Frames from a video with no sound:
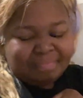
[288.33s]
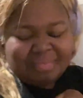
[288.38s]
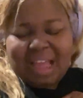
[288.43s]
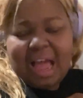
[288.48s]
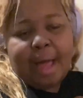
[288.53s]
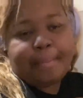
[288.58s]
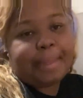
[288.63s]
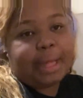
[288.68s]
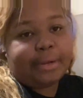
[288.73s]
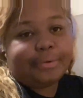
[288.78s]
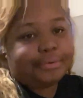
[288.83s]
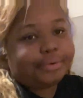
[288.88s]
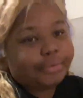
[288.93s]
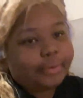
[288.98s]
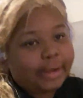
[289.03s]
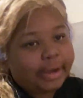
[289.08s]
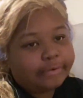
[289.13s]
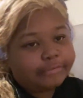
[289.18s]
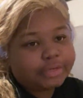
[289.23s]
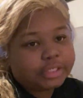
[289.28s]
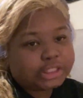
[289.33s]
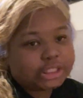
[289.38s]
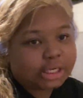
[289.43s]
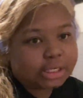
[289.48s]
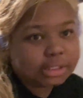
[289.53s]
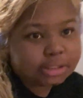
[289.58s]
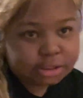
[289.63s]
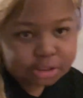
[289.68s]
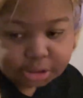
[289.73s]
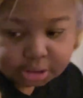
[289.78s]
I'm not doing no outfit
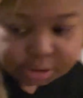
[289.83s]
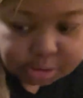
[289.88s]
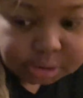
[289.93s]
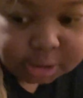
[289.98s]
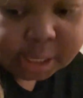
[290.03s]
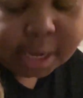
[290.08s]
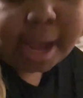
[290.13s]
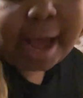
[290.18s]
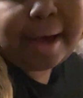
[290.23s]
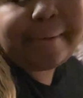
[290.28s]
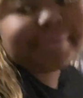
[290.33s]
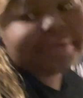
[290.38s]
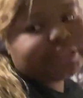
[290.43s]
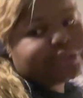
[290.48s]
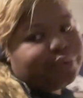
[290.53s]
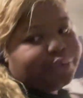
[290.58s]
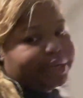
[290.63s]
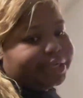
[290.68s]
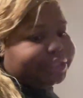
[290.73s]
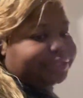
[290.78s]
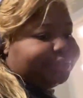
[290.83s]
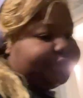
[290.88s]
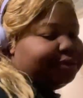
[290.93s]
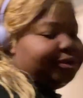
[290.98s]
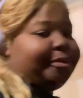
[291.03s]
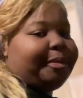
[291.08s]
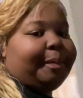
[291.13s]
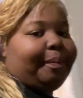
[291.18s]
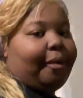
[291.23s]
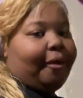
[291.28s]
change. I was going to,
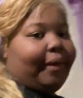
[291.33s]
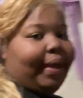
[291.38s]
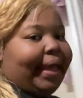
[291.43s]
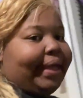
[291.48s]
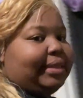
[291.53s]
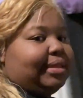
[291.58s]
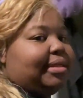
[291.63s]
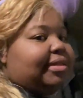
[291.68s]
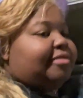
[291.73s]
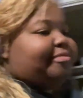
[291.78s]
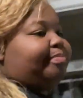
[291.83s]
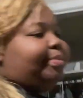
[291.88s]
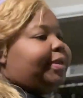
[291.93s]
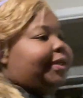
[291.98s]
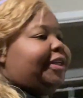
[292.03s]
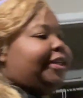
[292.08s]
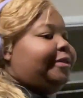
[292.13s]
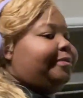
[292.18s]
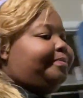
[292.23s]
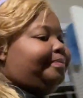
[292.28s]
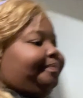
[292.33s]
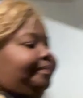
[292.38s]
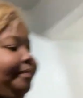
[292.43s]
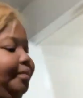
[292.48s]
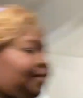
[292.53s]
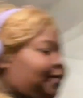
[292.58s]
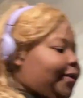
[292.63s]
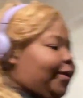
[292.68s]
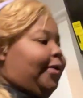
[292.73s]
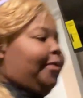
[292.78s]
to be proactive, but
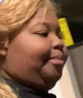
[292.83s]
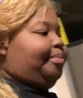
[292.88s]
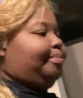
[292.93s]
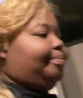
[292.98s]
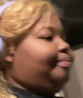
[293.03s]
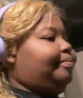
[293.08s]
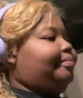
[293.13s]
nope.